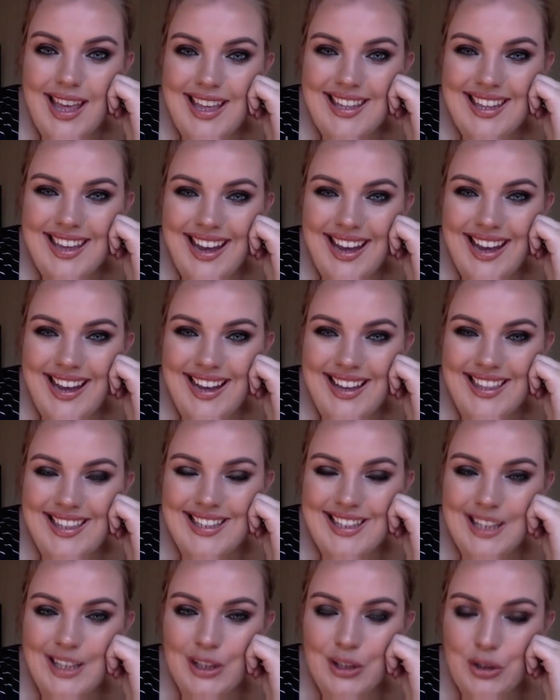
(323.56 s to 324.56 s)
yeah, this
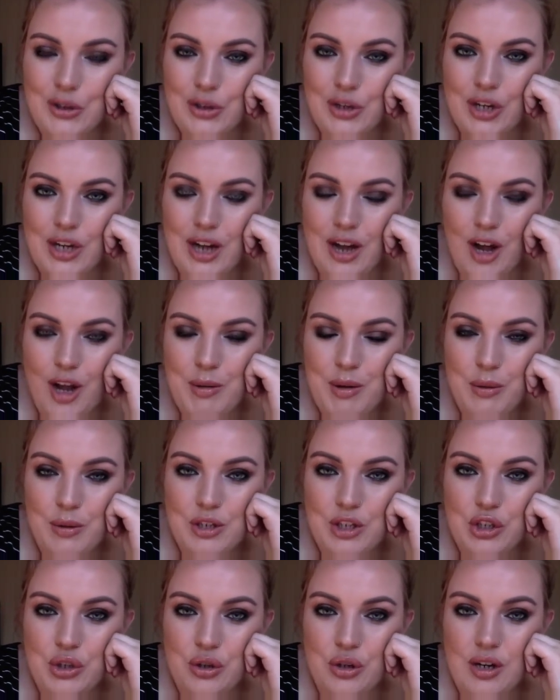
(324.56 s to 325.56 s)
is the look. I hope you
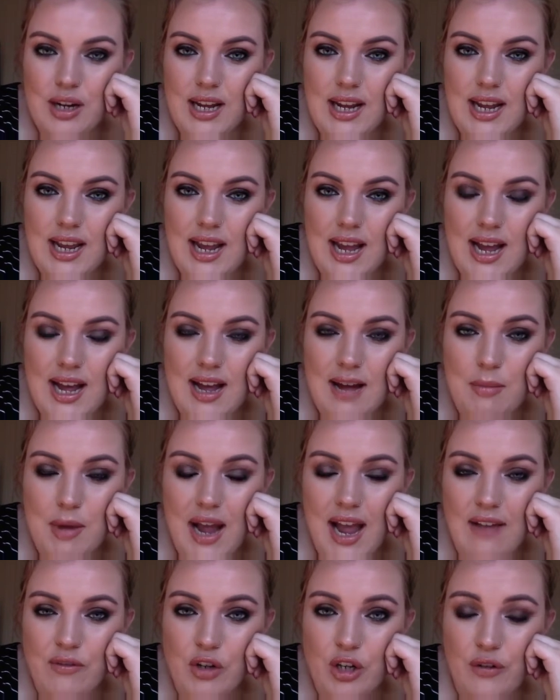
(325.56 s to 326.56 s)
enjoy. I
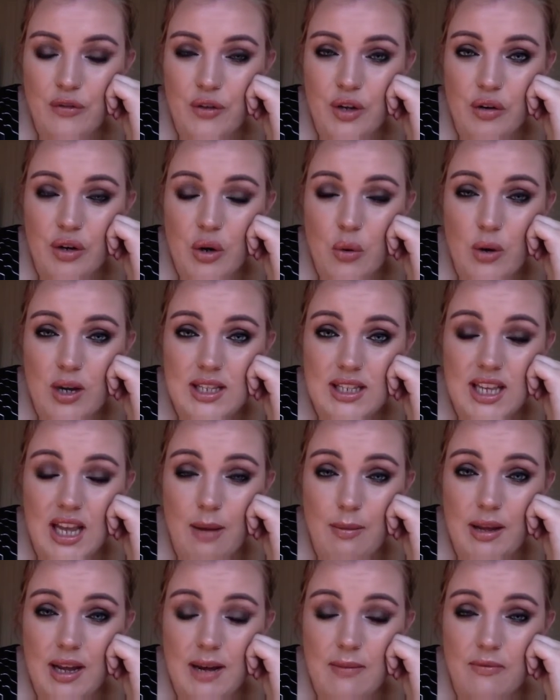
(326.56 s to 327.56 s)
have got a few requests
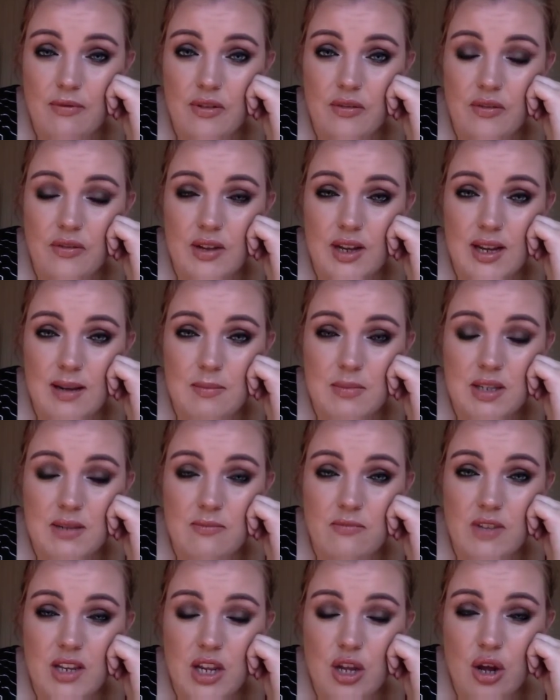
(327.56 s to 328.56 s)
coming up for
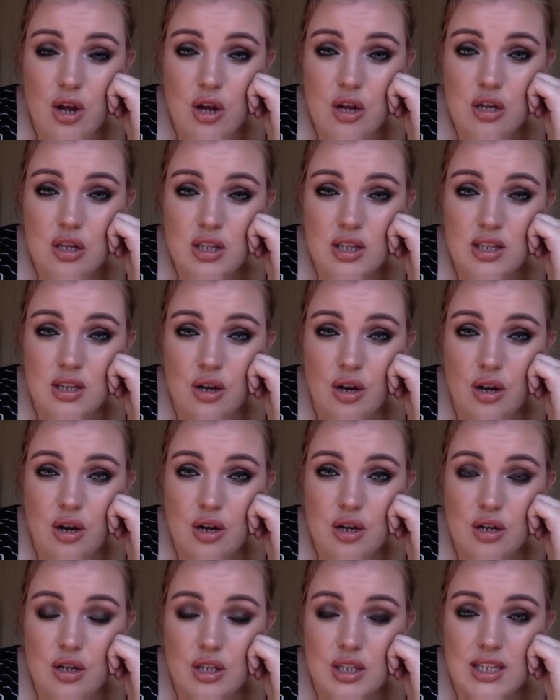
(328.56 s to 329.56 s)
some videos,
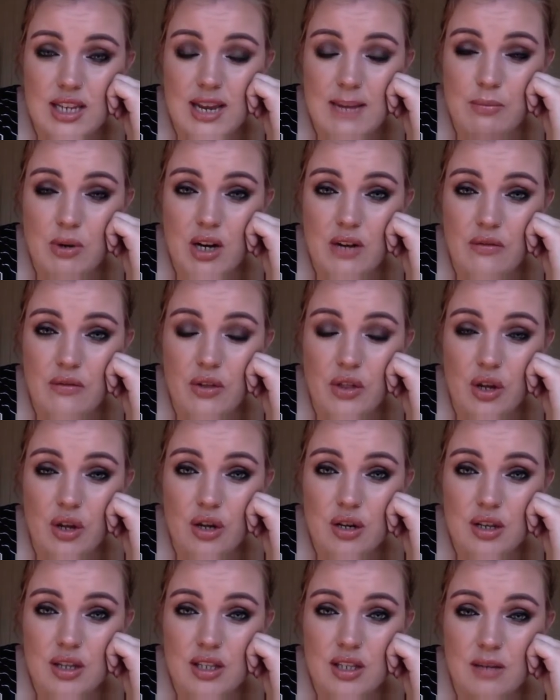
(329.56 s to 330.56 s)
so stand by for
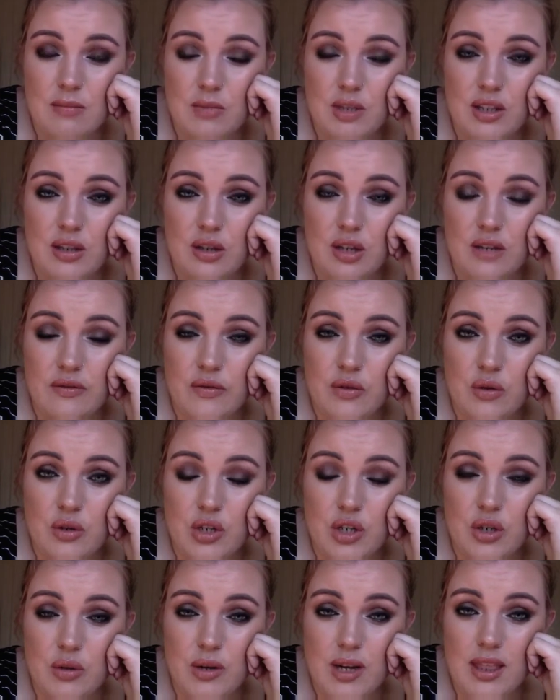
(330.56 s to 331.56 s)
those. I'm really looking forward
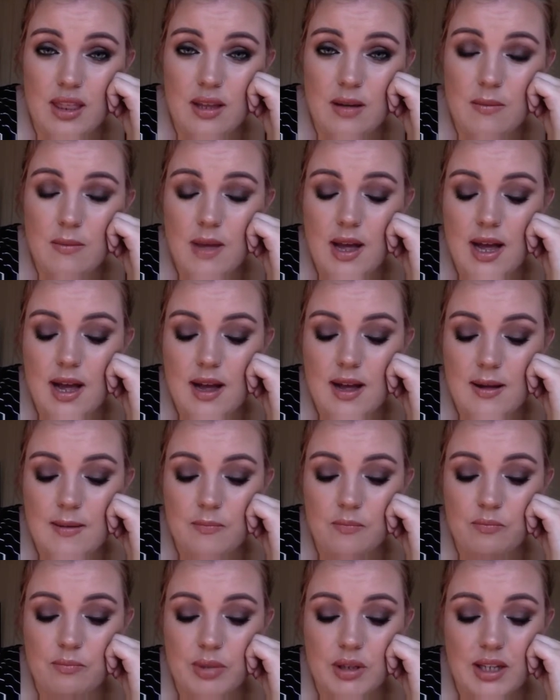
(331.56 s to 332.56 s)
to doing them.
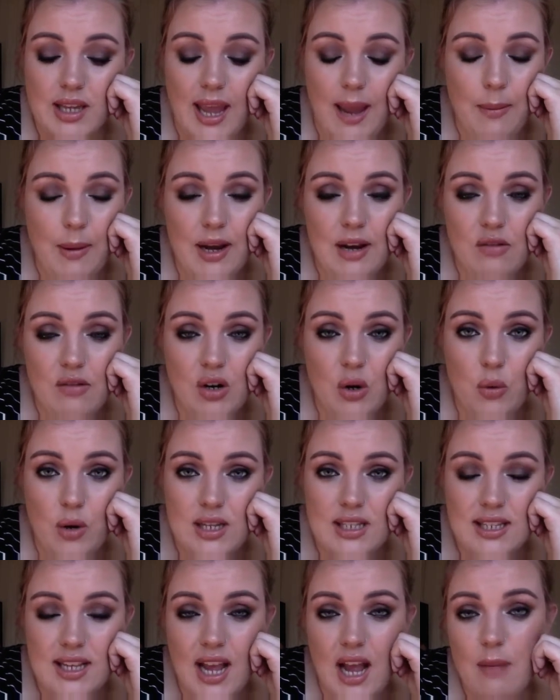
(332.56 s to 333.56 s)
But keep any
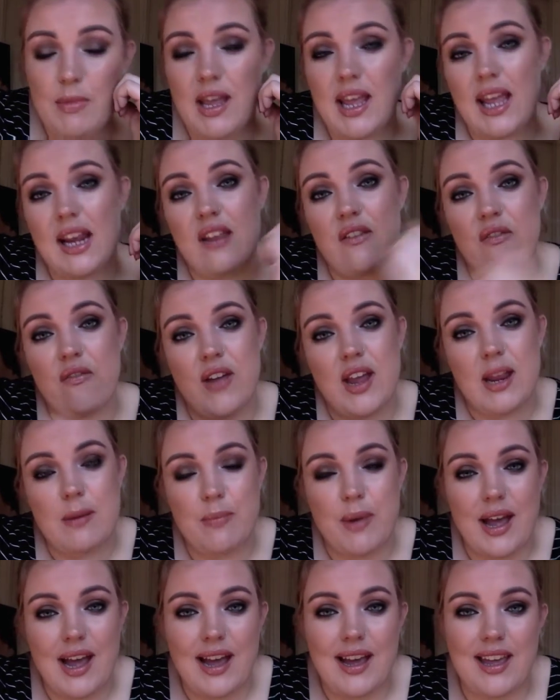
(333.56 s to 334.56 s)
requests coming, any
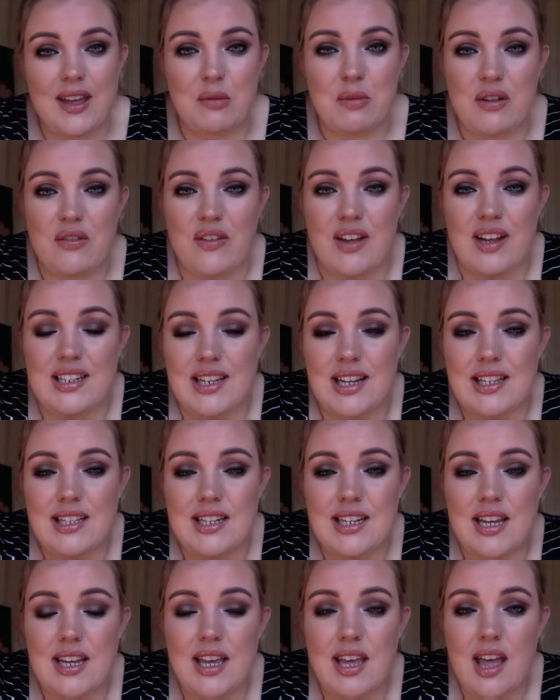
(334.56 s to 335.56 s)
feedback would be
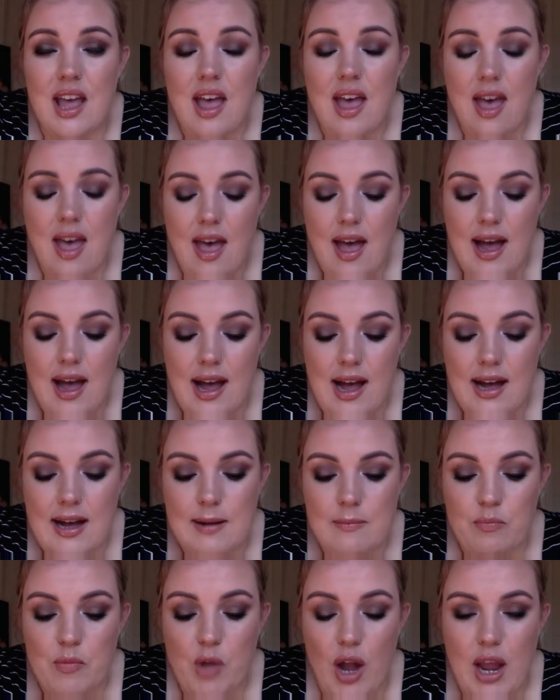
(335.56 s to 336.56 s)
fantastic.
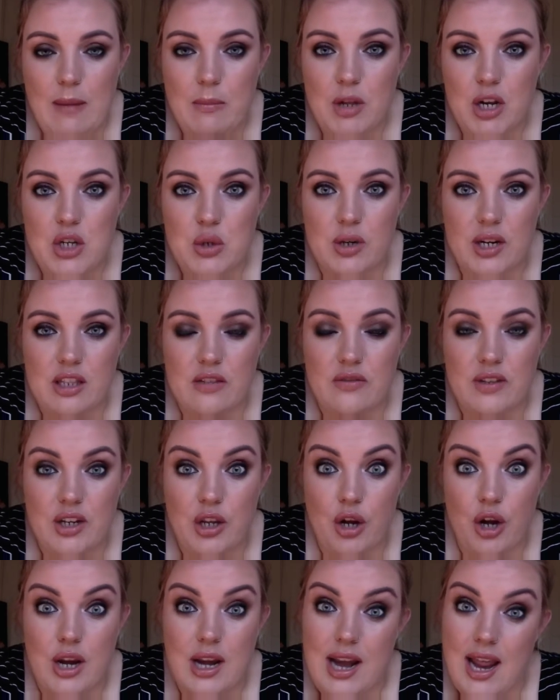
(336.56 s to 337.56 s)
I am going to do another
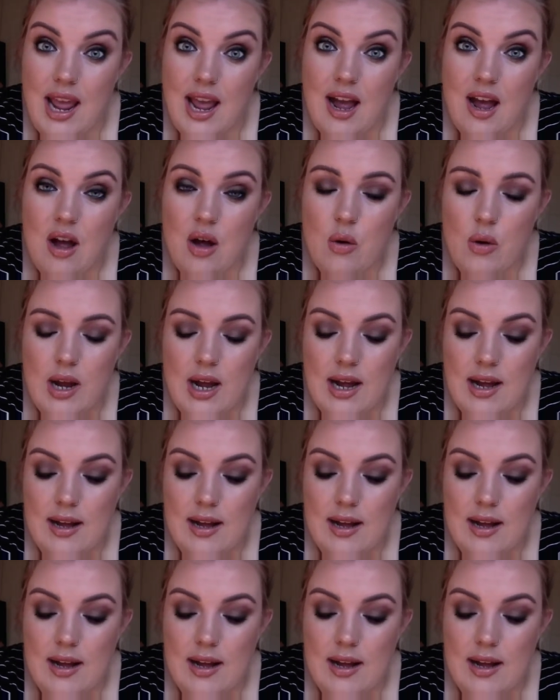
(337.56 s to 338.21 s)
video now